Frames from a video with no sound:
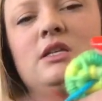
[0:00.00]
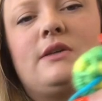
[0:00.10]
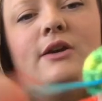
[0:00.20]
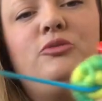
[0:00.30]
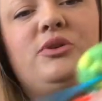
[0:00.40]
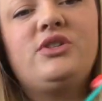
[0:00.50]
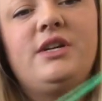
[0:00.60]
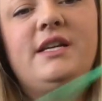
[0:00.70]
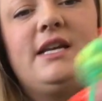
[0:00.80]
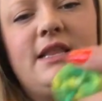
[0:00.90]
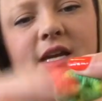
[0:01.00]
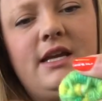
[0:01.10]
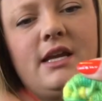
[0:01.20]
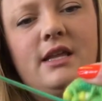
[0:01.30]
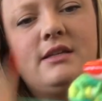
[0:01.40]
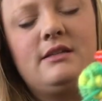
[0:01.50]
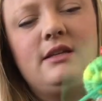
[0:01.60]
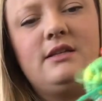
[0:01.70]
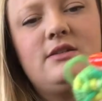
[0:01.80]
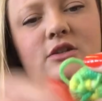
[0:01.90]
So I hope you're starting to get the hang of this.
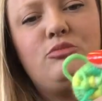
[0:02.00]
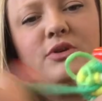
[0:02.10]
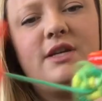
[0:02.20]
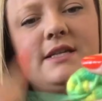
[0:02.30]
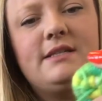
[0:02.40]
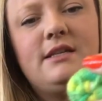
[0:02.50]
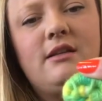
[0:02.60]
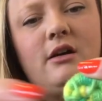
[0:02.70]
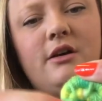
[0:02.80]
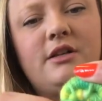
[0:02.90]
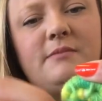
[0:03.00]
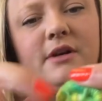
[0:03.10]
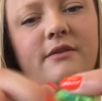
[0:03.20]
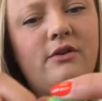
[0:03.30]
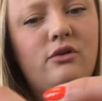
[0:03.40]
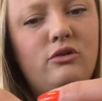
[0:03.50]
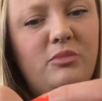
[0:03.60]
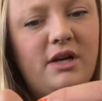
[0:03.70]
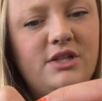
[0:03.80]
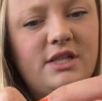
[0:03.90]
It is super easy. The hardest part of your whole
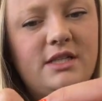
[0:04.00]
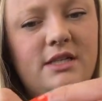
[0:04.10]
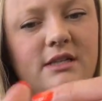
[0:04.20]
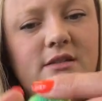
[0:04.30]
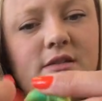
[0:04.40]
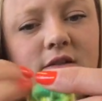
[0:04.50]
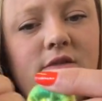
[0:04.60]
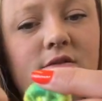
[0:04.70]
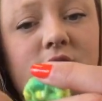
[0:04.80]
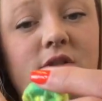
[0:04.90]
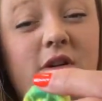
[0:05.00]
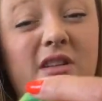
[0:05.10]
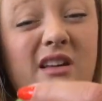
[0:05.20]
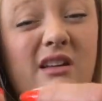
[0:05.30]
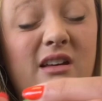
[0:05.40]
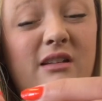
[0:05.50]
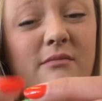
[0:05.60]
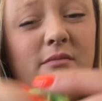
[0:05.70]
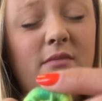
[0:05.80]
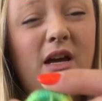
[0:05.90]
project is to start the
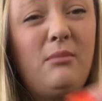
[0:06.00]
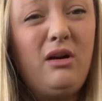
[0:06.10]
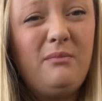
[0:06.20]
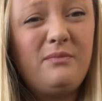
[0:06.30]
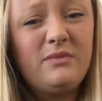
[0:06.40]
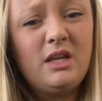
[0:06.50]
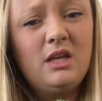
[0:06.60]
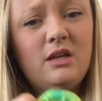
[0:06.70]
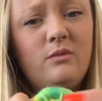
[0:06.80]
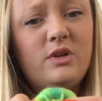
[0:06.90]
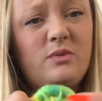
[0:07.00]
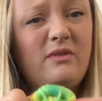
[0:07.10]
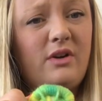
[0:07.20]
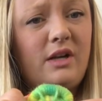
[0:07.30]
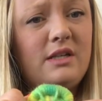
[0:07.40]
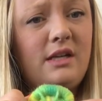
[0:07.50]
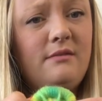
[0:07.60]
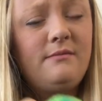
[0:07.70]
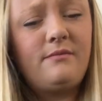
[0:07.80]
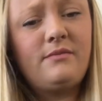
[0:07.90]
eyeball, which we've already done.